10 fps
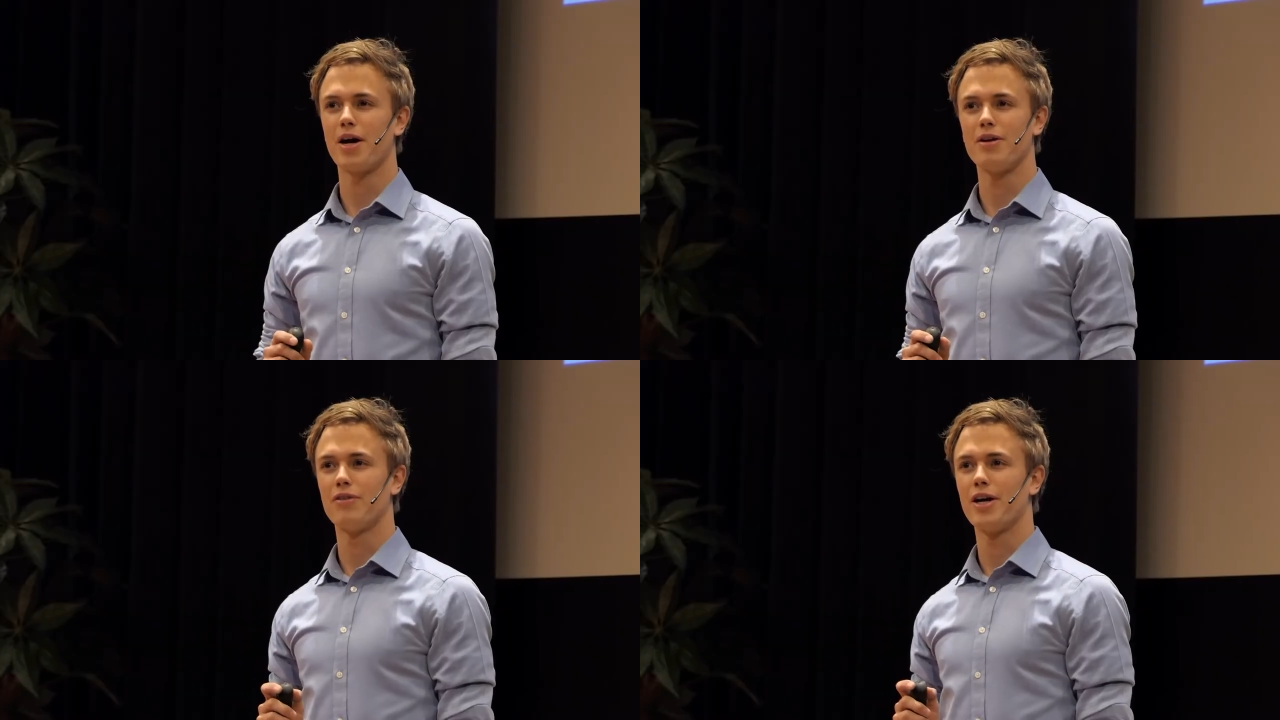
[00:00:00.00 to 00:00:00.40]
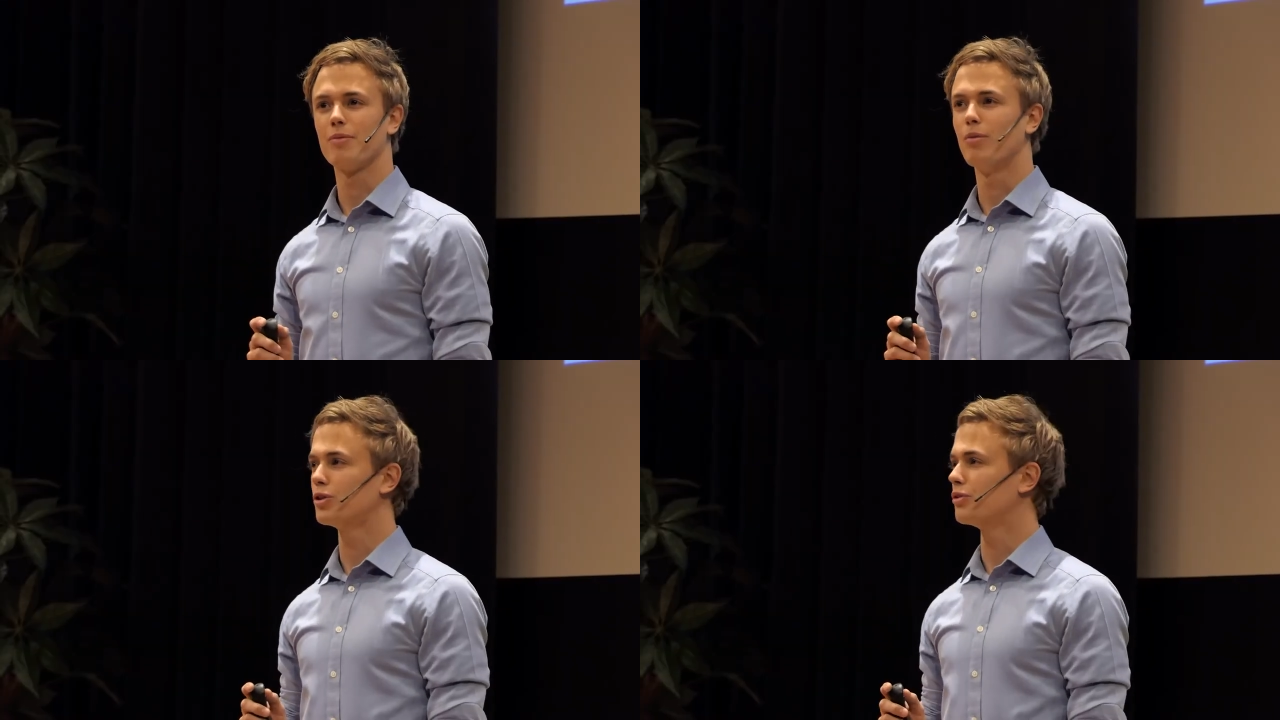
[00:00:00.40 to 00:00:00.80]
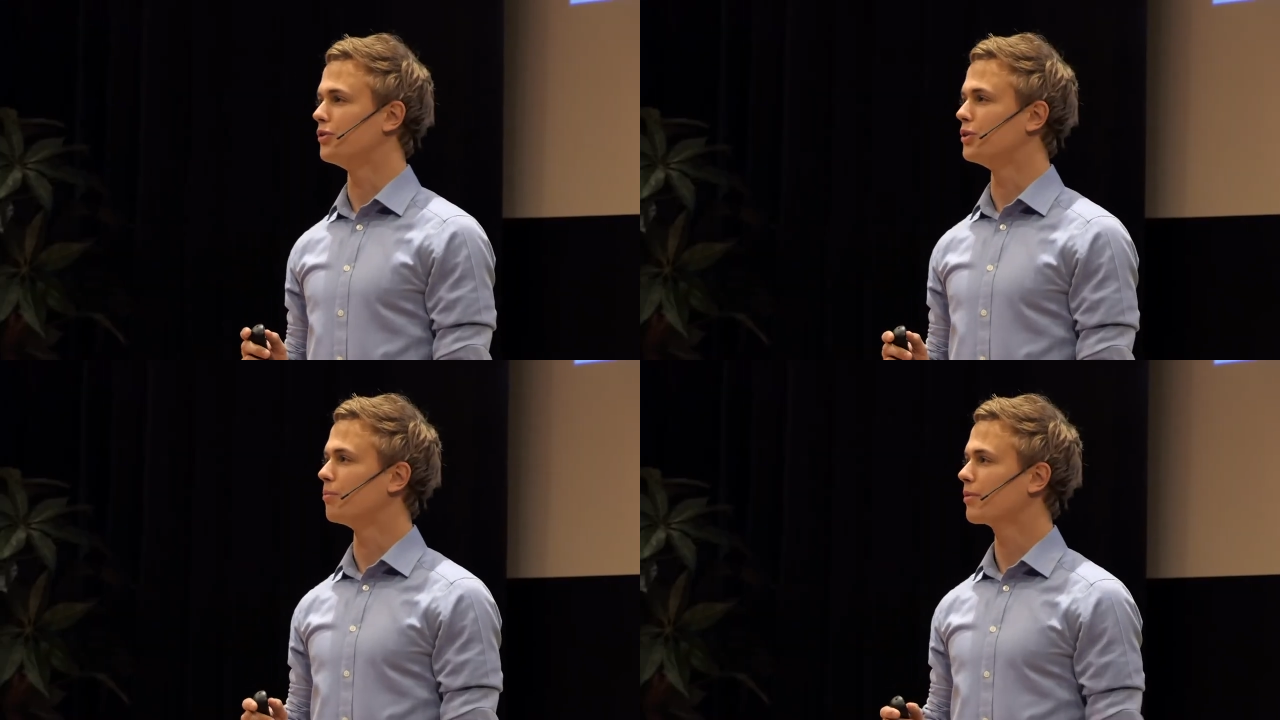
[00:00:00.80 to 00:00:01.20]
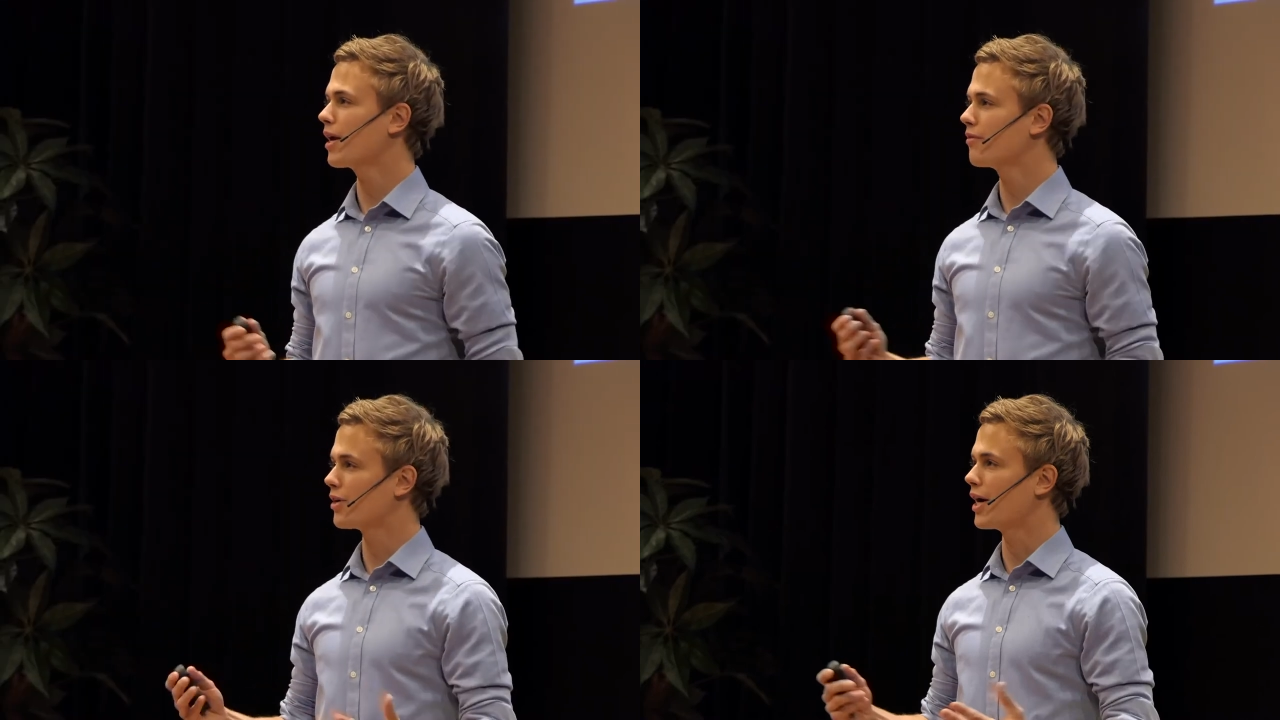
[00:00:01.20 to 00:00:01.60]
kind of like most of you. I'm
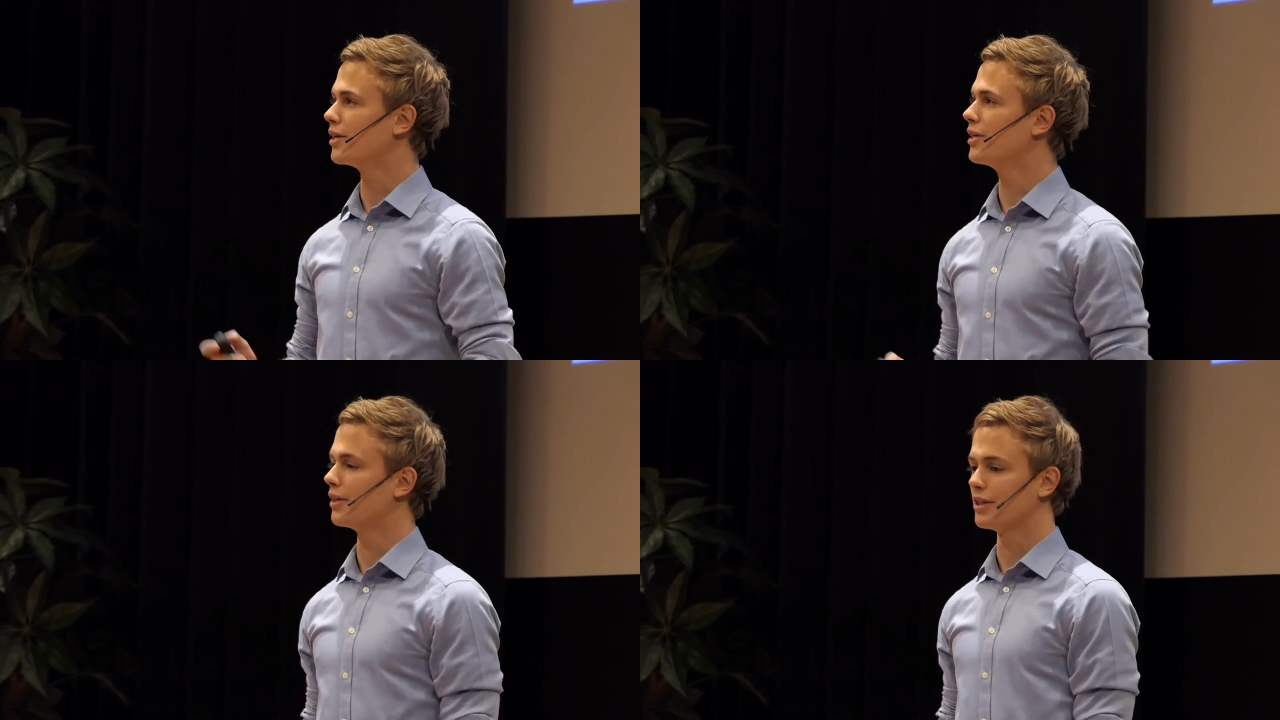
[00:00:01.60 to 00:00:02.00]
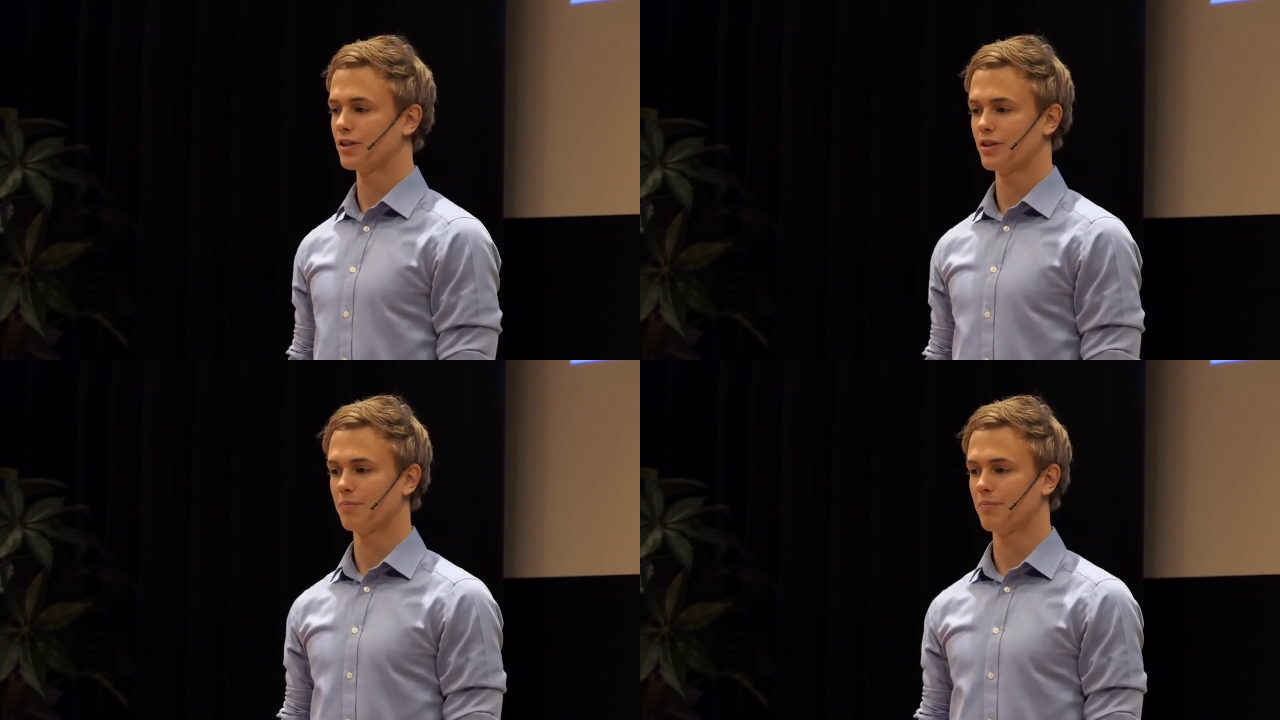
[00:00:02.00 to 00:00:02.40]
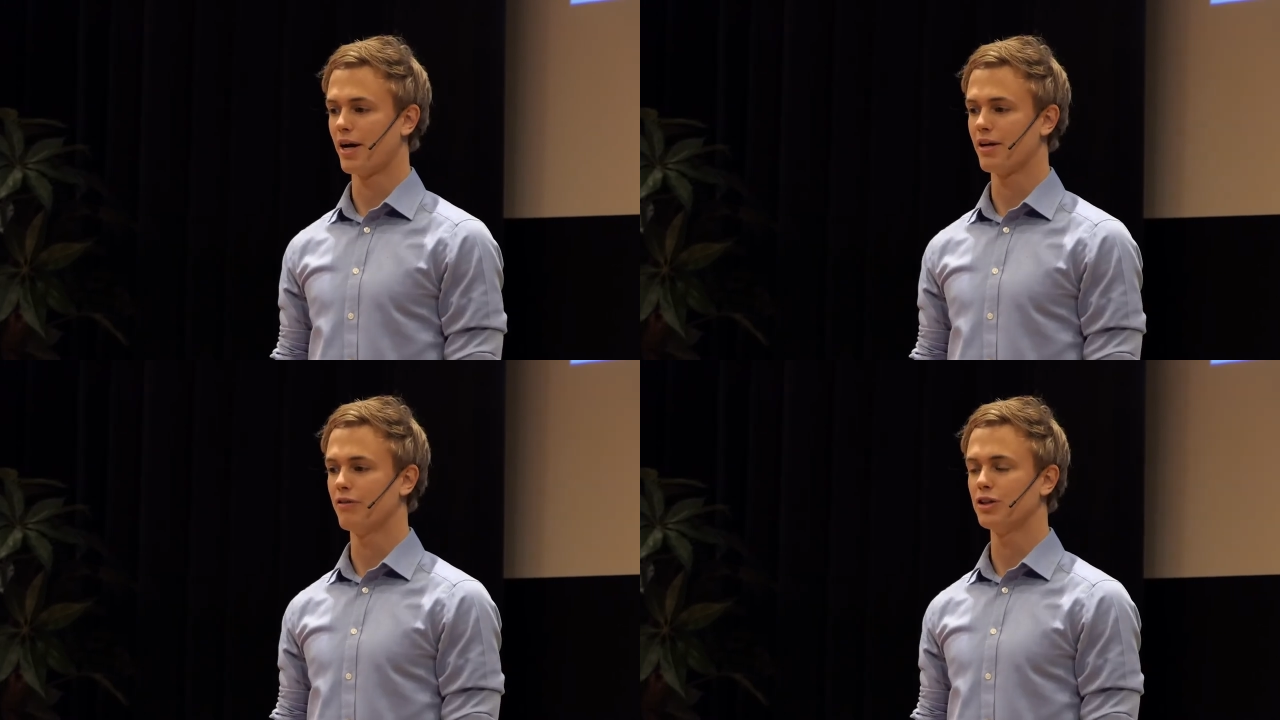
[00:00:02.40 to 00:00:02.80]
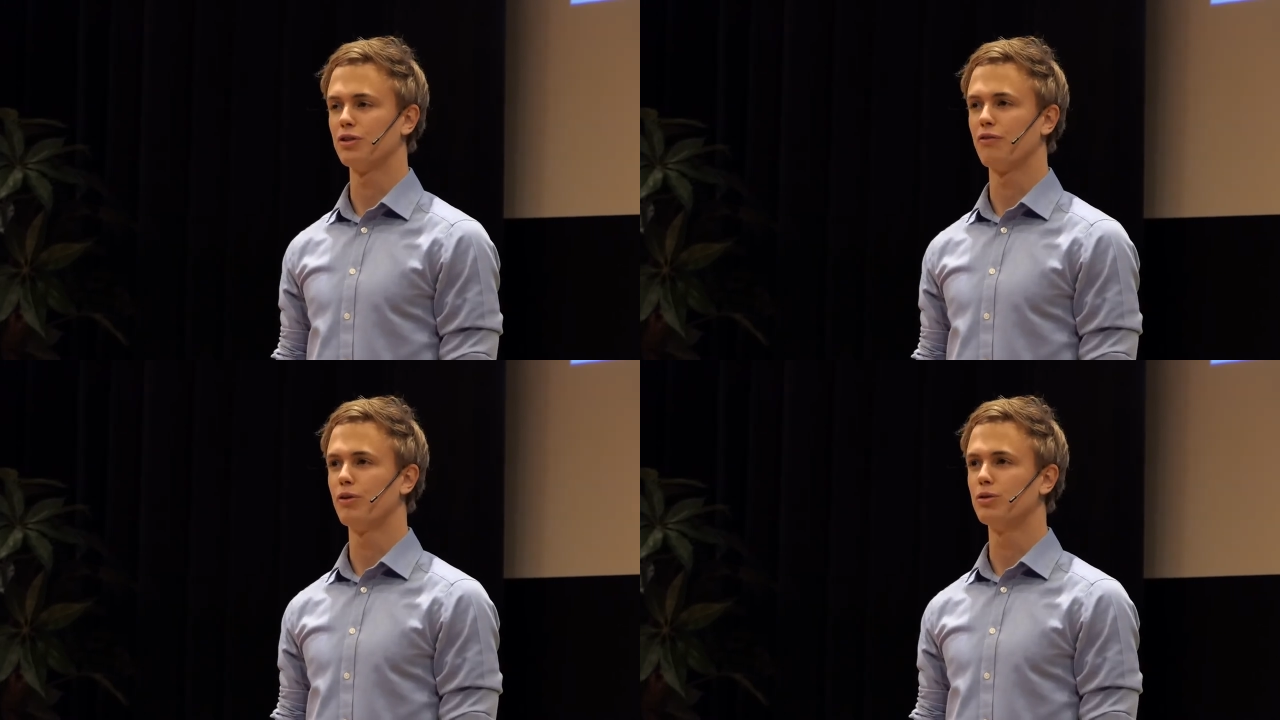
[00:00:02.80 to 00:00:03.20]
kind of an idealist. I
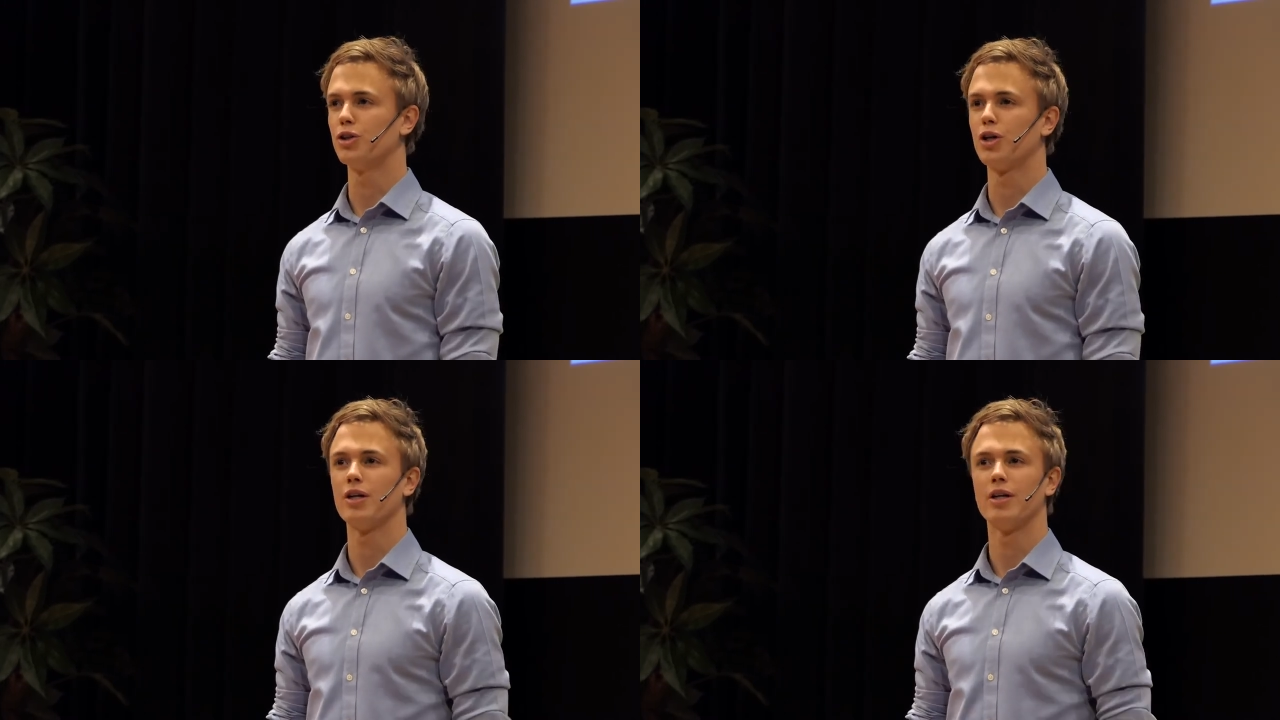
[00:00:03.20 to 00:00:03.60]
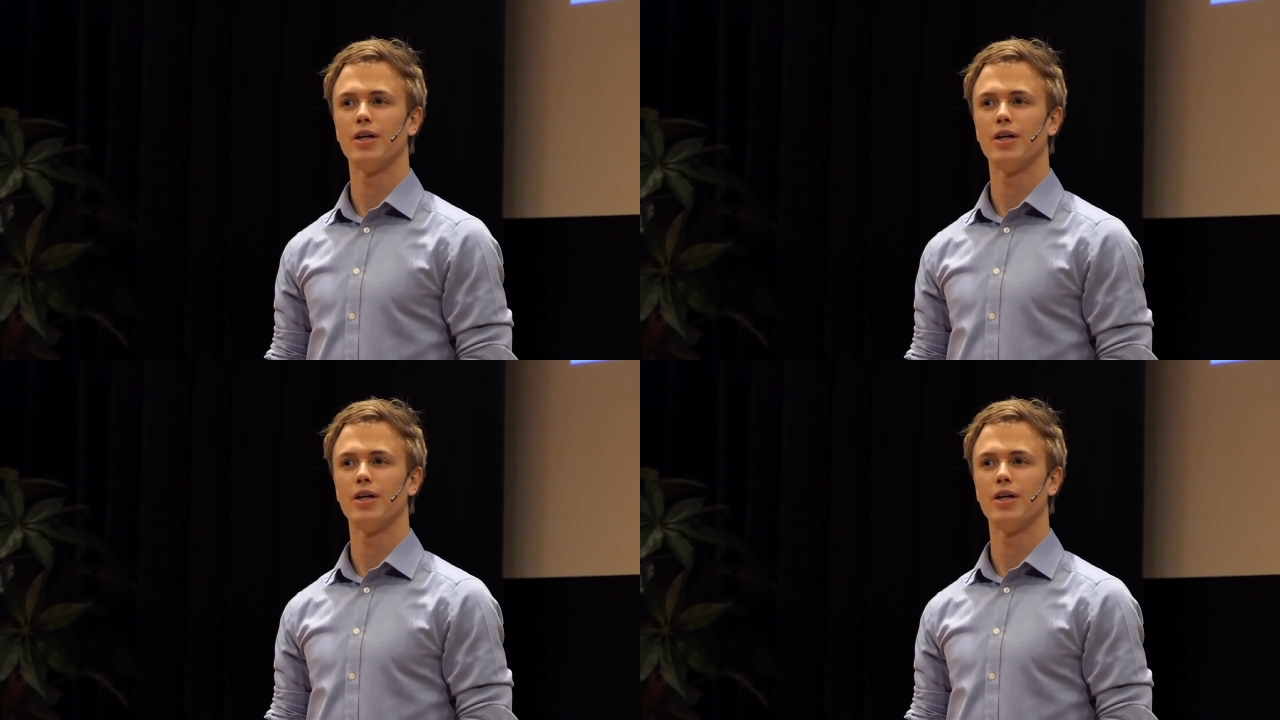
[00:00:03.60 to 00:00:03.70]
envision a future